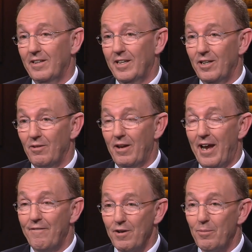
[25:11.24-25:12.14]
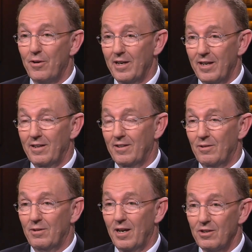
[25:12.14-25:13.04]
you know everybody in
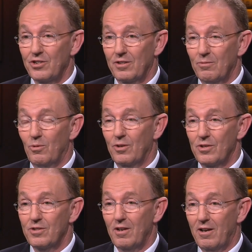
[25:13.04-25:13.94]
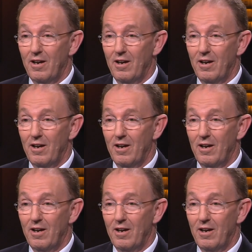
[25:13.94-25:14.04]
the reduction was